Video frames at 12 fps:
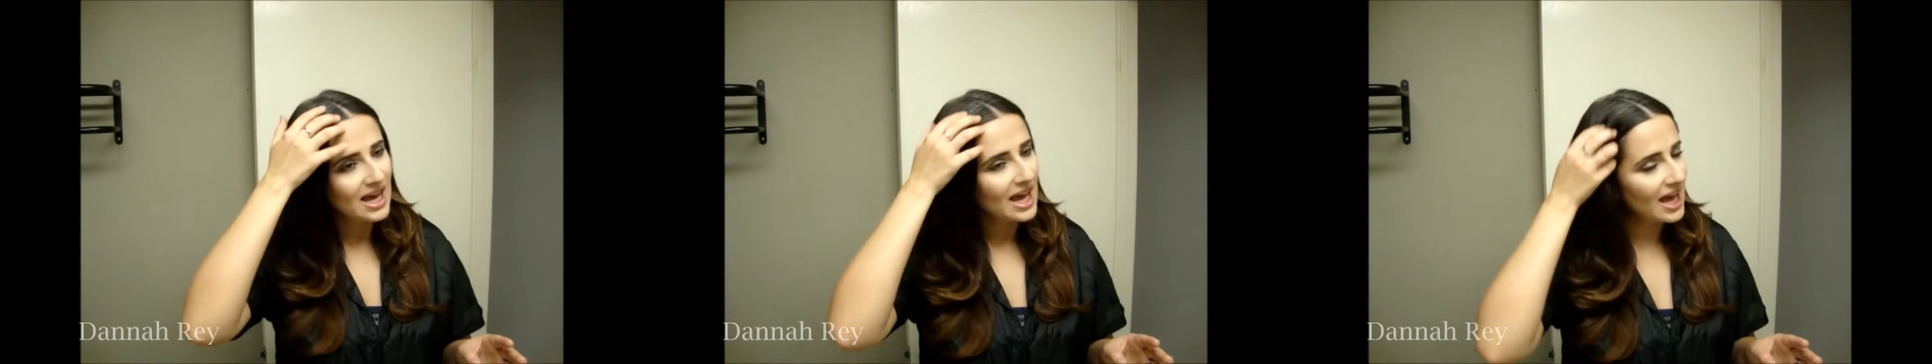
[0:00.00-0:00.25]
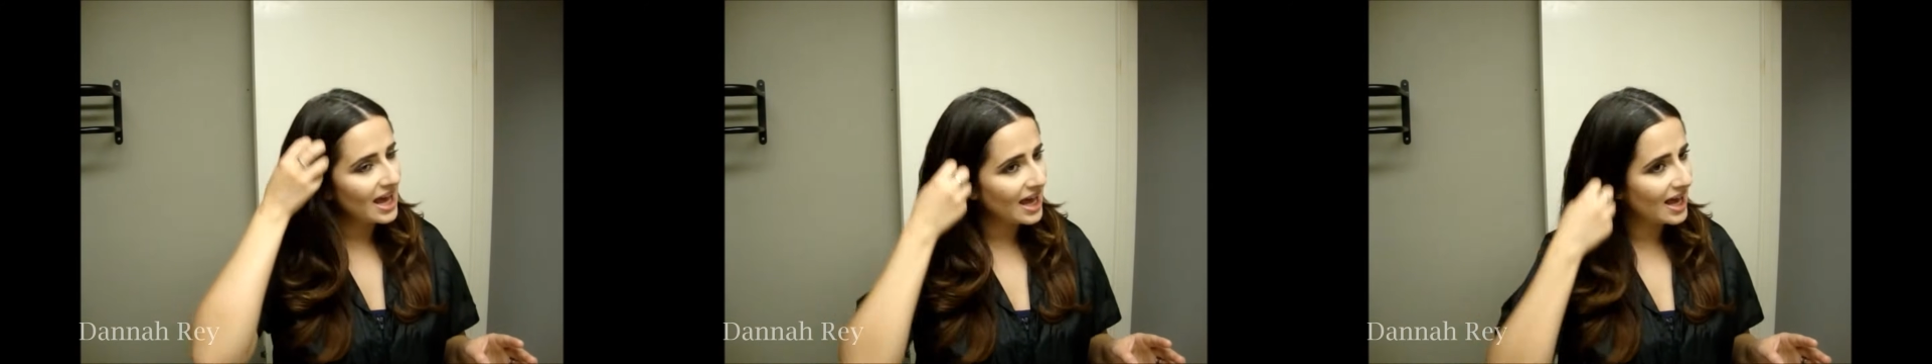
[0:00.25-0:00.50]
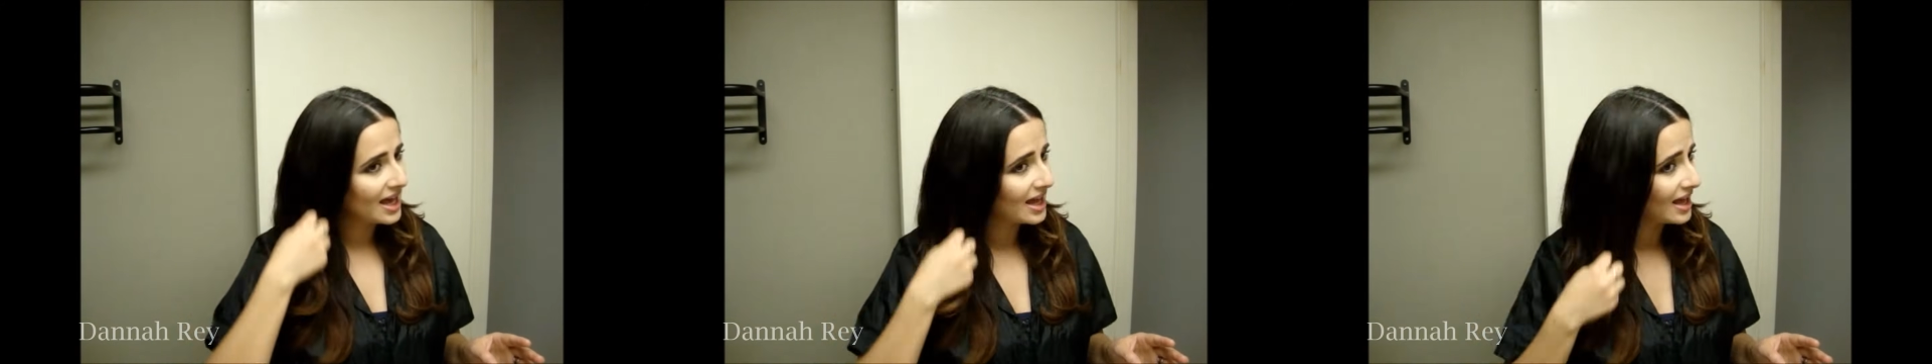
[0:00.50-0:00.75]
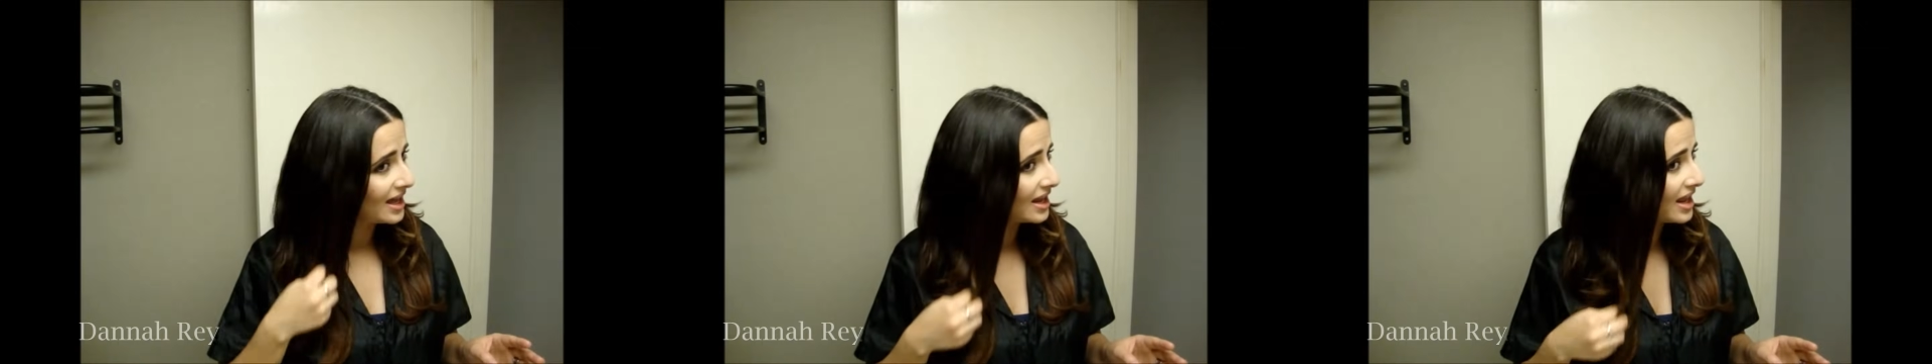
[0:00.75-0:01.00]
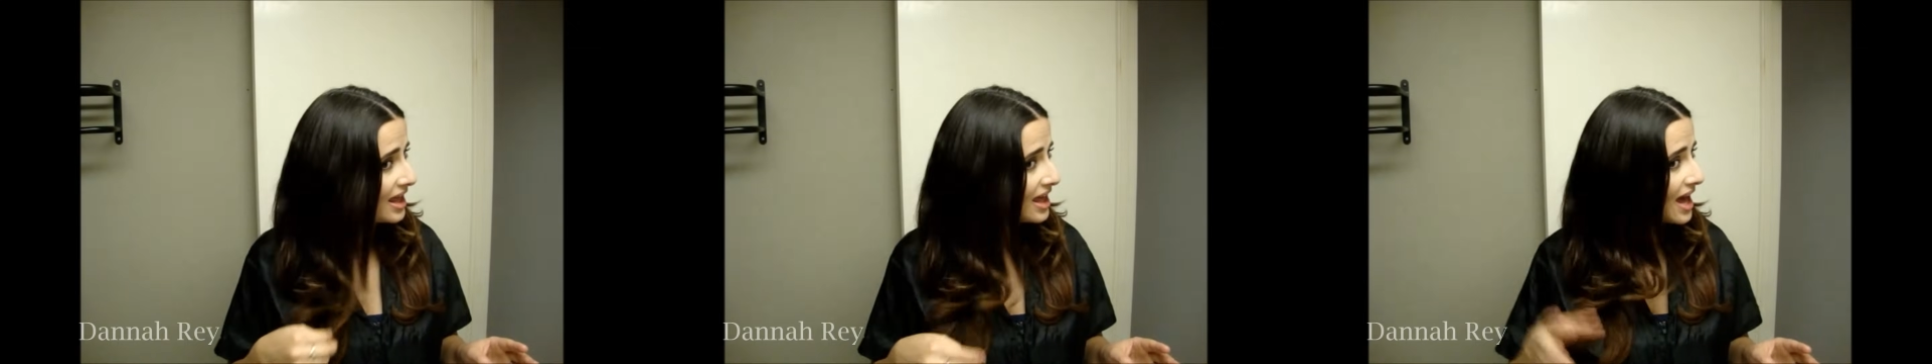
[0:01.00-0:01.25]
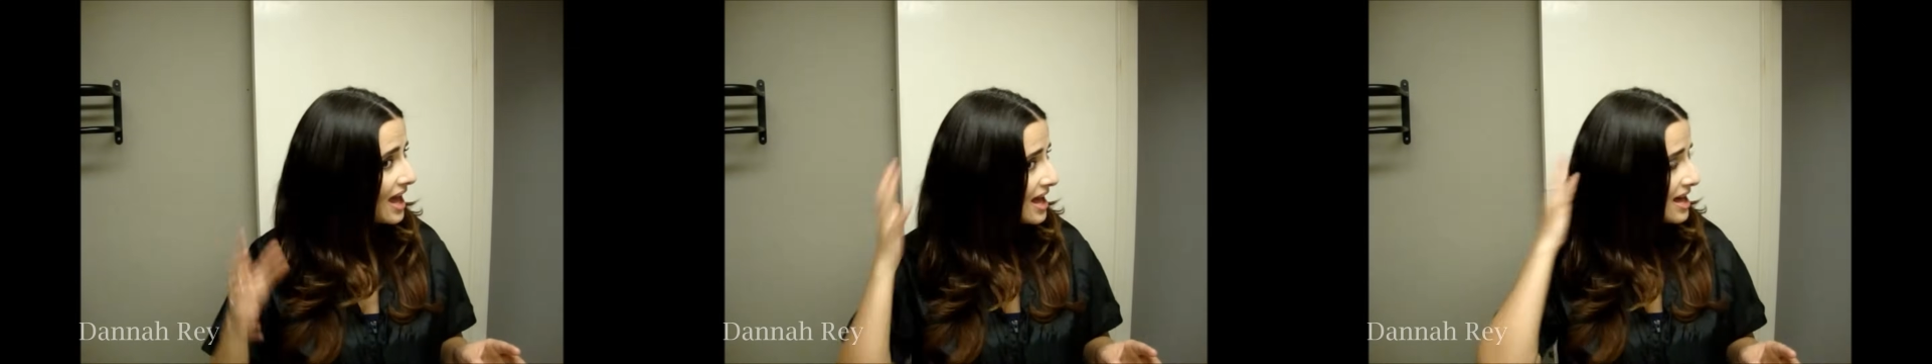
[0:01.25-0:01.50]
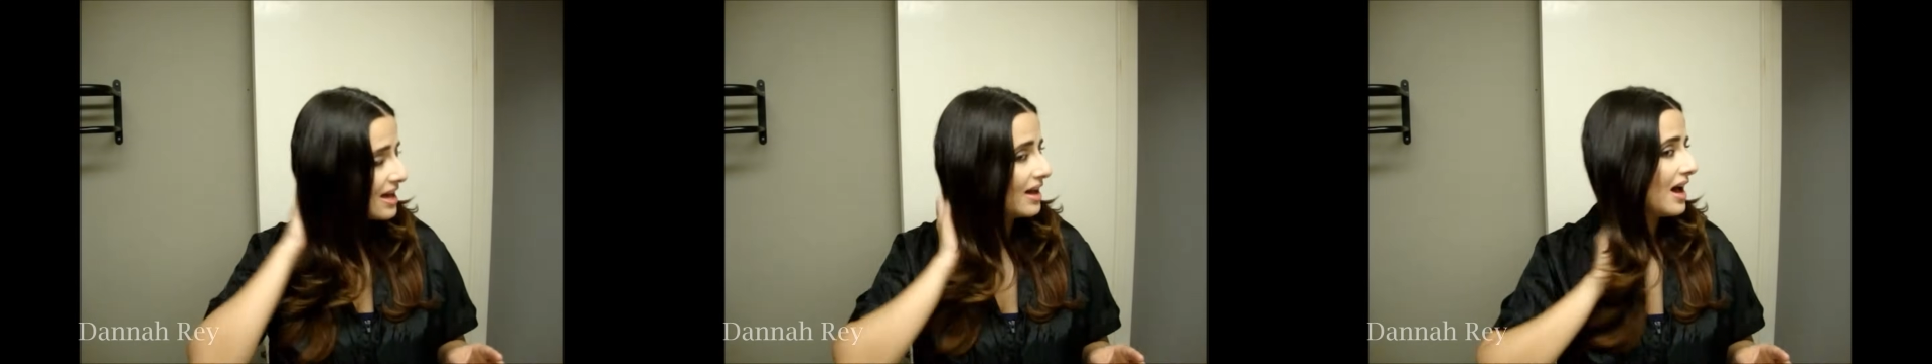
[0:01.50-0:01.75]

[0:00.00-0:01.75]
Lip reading: And yeah,